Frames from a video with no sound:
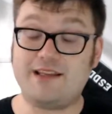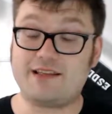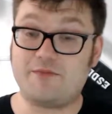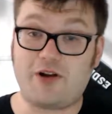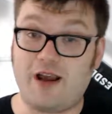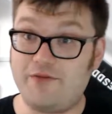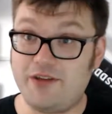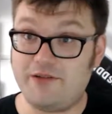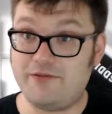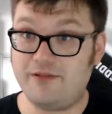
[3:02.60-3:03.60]
and what have
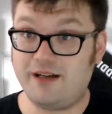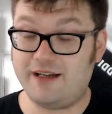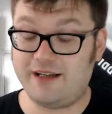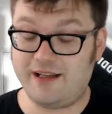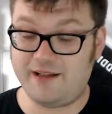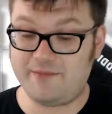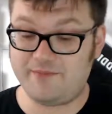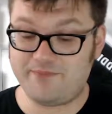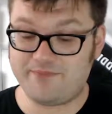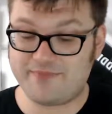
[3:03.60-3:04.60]
you
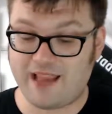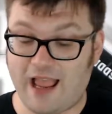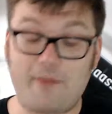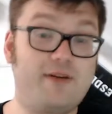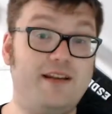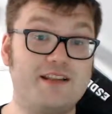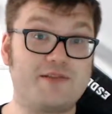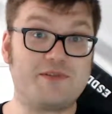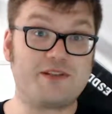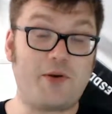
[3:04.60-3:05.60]
happen as a
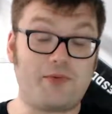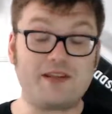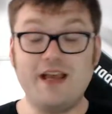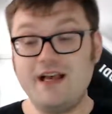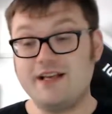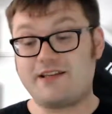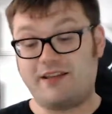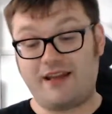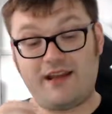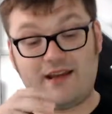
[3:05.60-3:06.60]
result. So
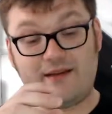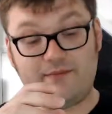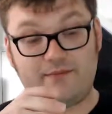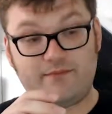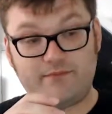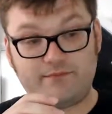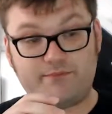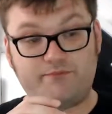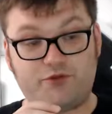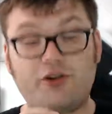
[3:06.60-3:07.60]
they're
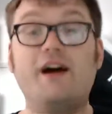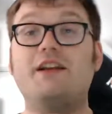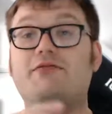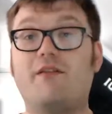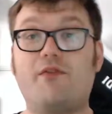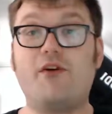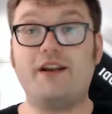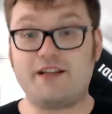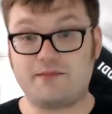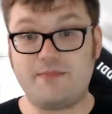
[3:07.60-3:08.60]
trying to
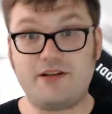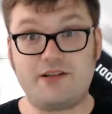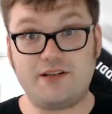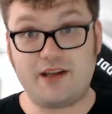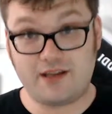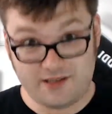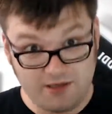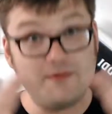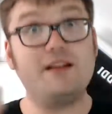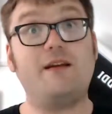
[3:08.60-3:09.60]
avoid as much as
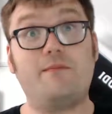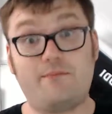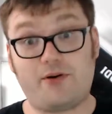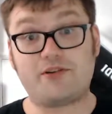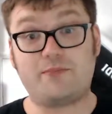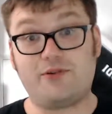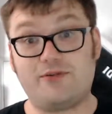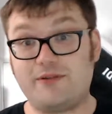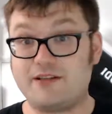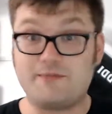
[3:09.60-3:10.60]
humanly
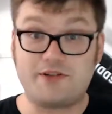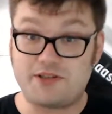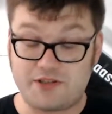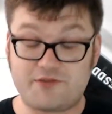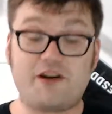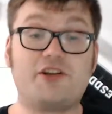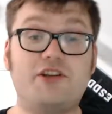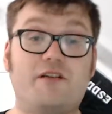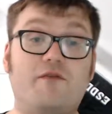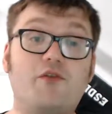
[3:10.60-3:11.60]
possible, as much destruction.
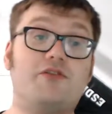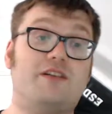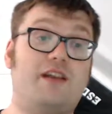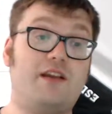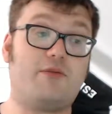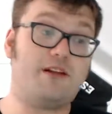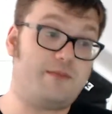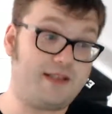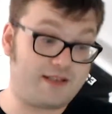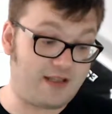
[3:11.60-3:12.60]
Unfortunately, quite a
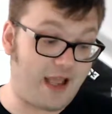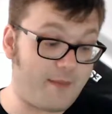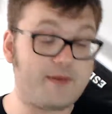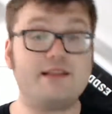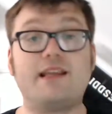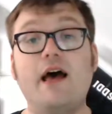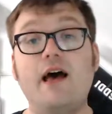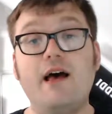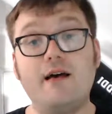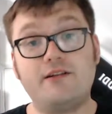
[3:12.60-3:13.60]
bit still happens.
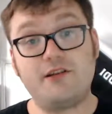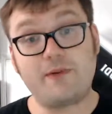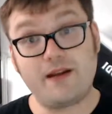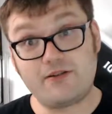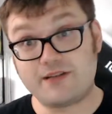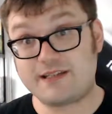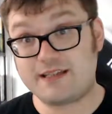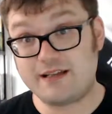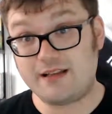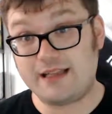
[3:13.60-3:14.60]
Superheroes are
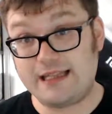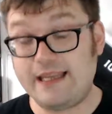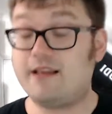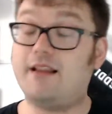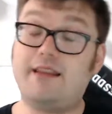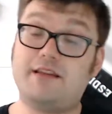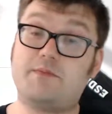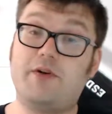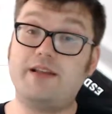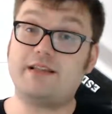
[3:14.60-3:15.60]
still illegal at this
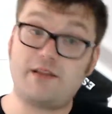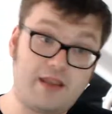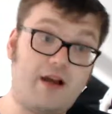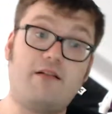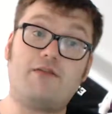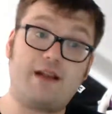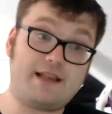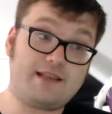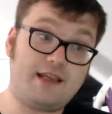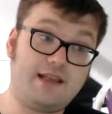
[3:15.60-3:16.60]
point, so they are
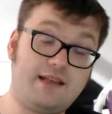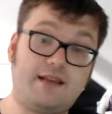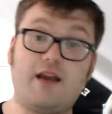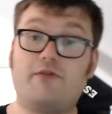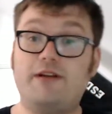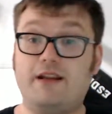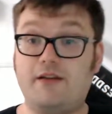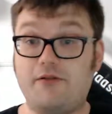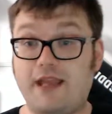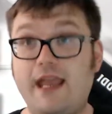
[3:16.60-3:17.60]
arrested, they are
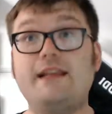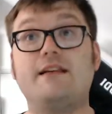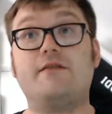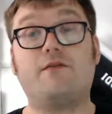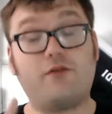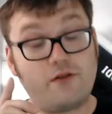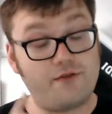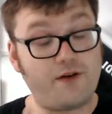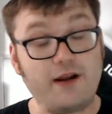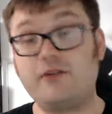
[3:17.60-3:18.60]
relocated for a
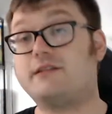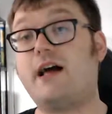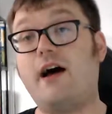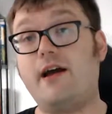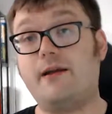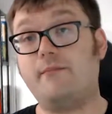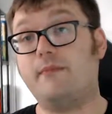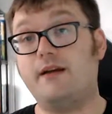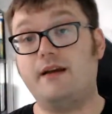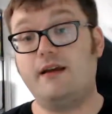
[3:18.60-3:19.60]
final time.
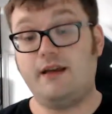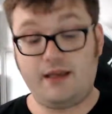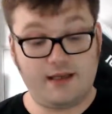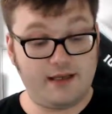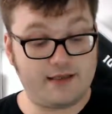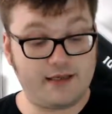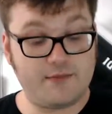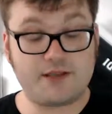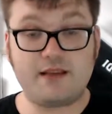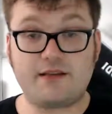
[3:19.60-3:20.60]
It
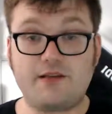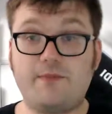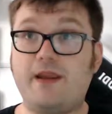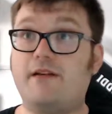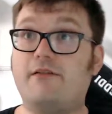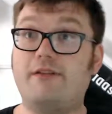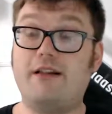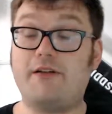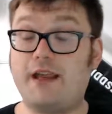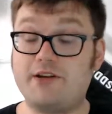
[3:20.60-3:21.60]
seems that the superhero
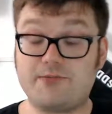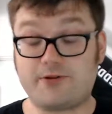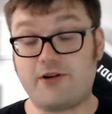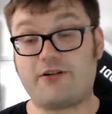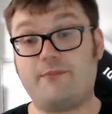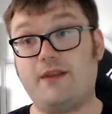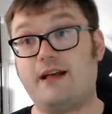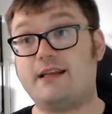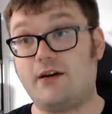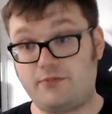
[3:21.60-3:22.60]
relocation program
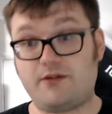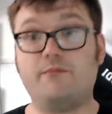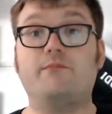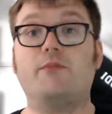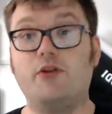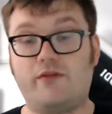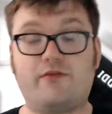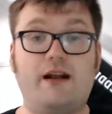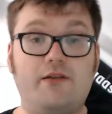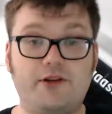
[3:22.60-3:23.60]
that helped them move
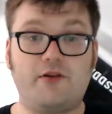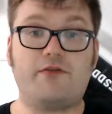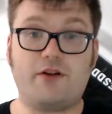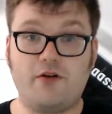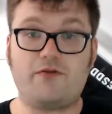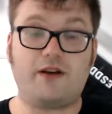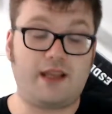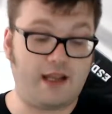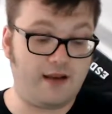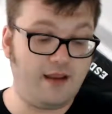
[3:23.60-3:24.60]
around over and over
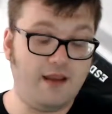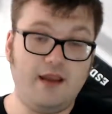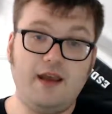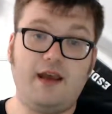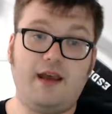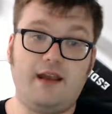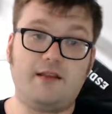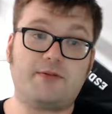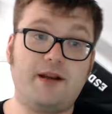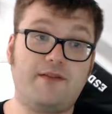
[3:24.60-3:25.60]
again in the
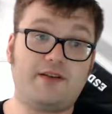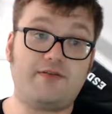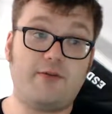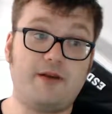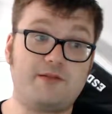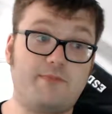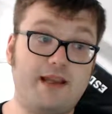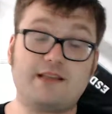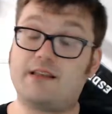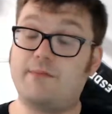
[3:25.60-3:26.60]
previous film has
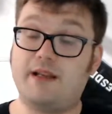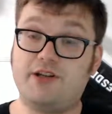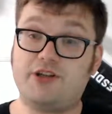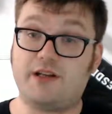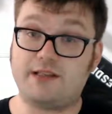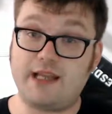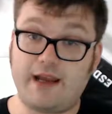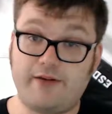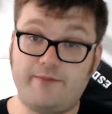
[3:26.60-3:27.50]
basically been shut down,